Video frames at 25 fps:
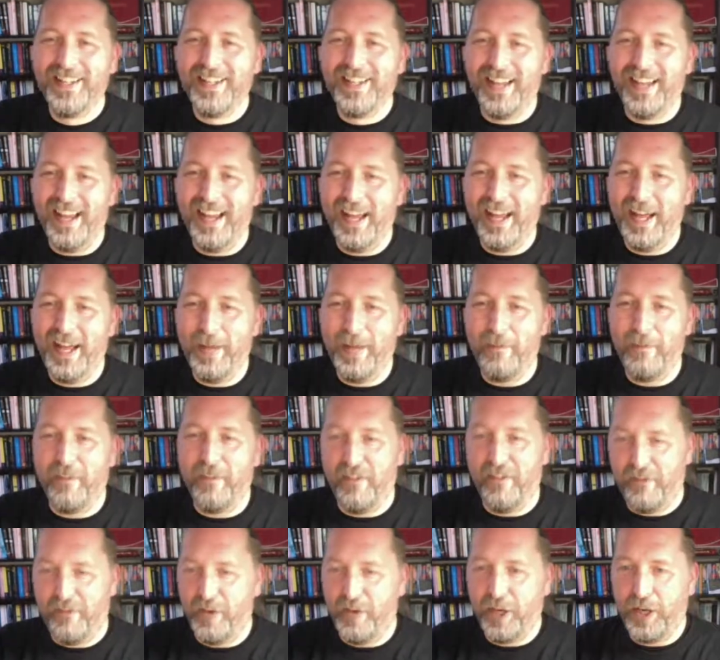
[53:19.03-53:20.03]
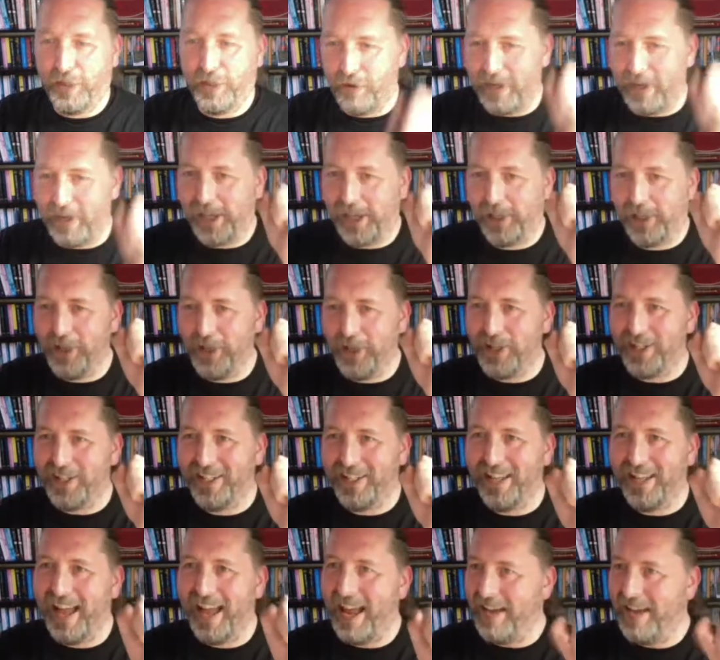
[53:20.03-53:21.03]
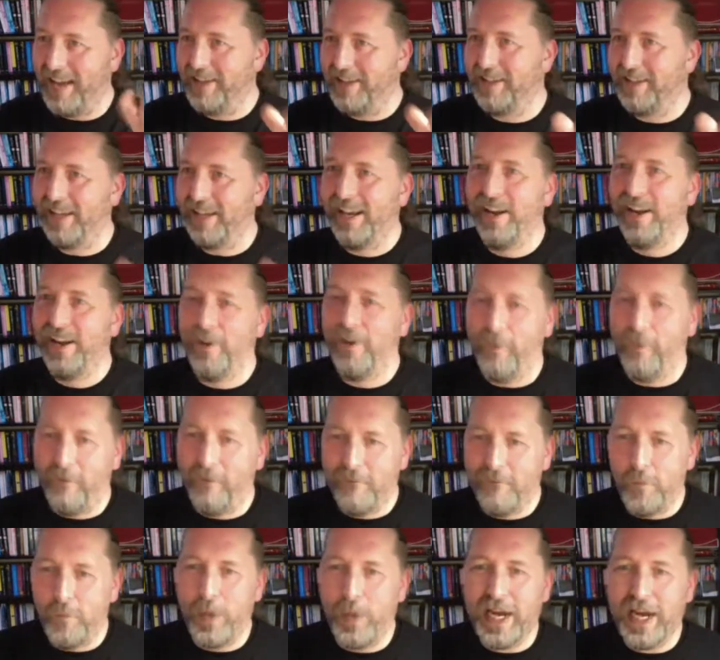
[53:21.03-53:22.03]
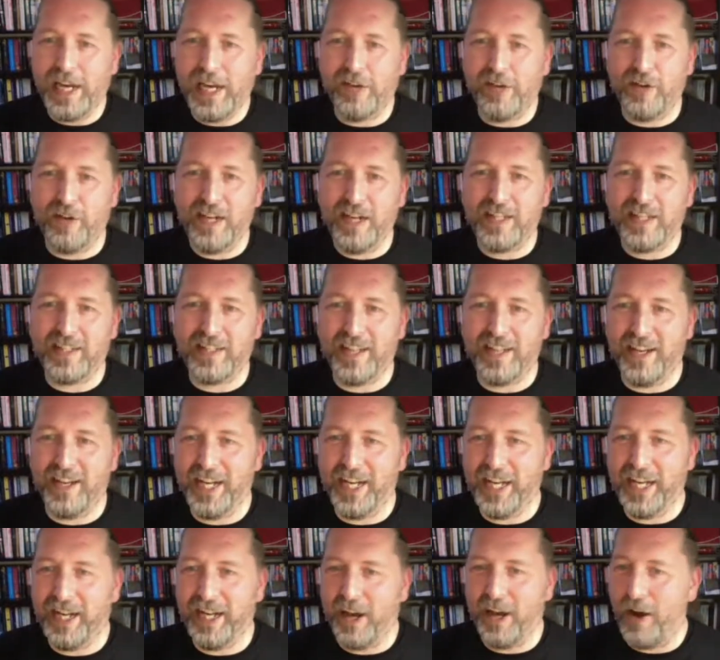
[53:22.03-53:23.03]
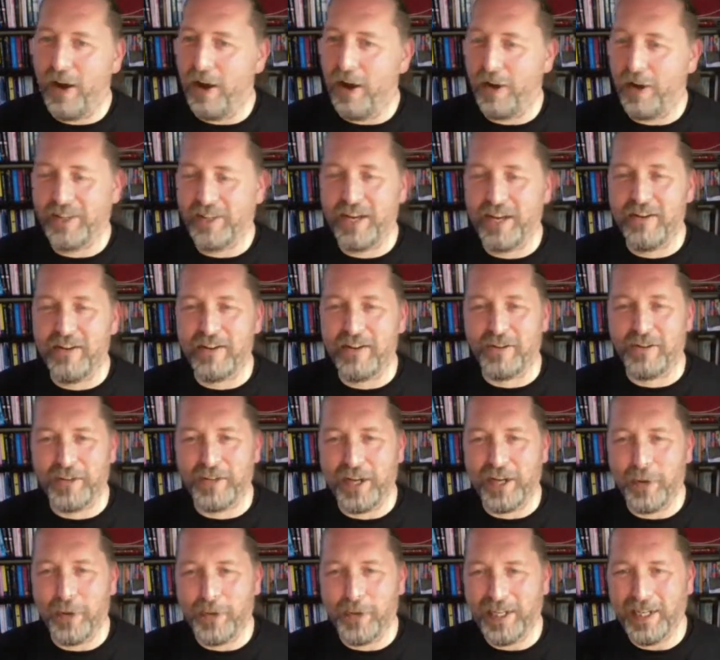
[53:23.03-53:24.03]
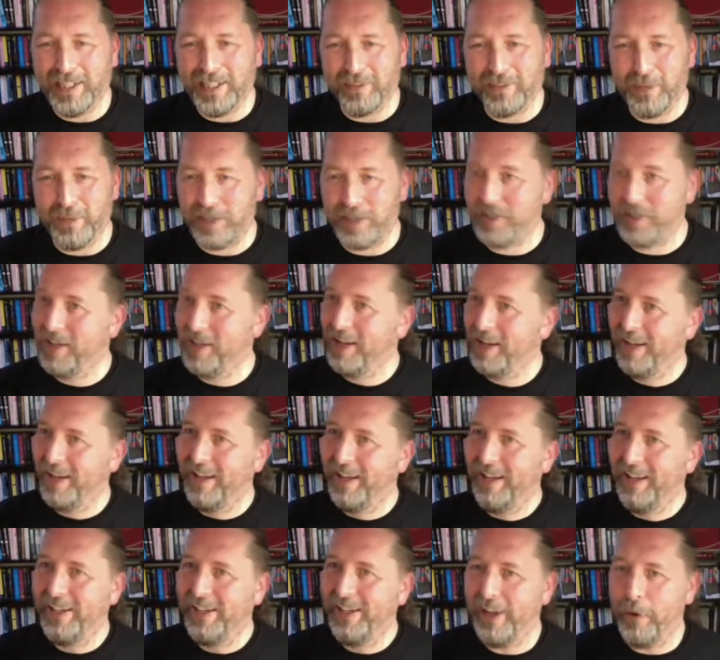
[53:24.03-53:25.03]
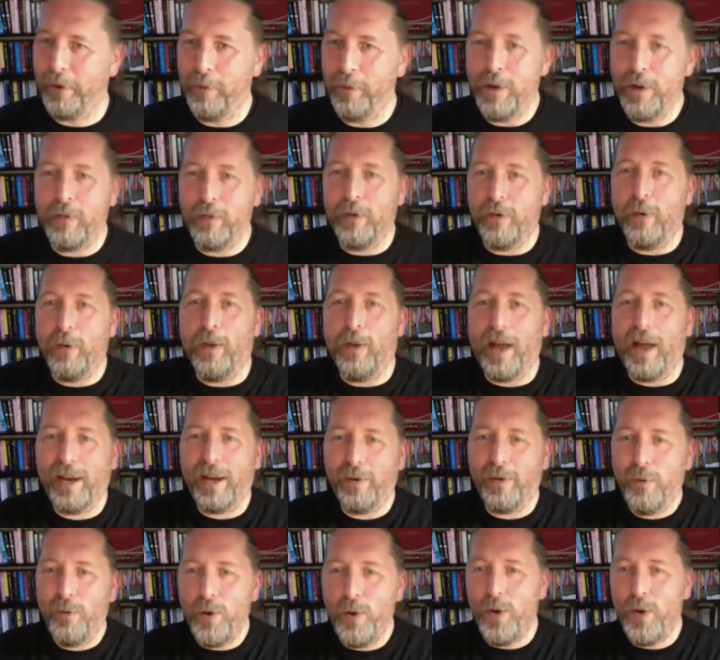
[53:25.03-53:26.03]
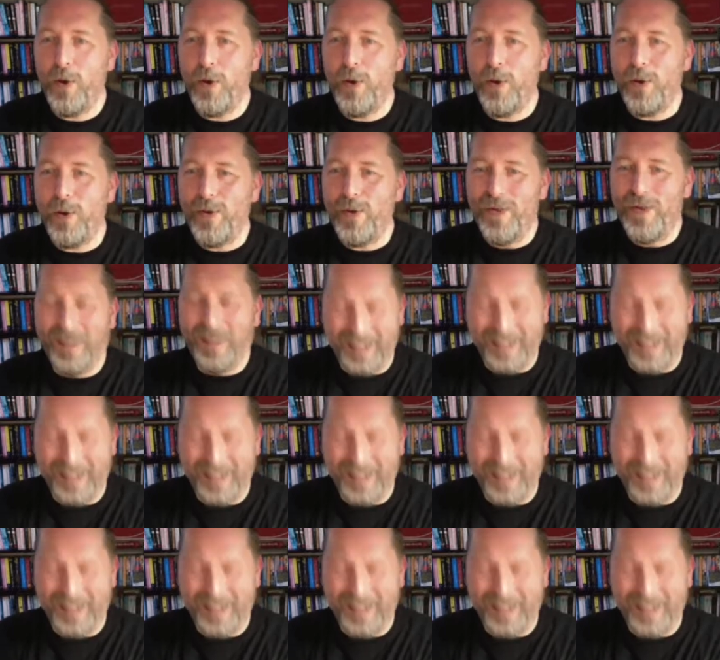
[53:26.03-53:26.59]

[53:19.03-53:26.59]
for the greater good, and we increased our territory holdings, which we were all like, woohoo!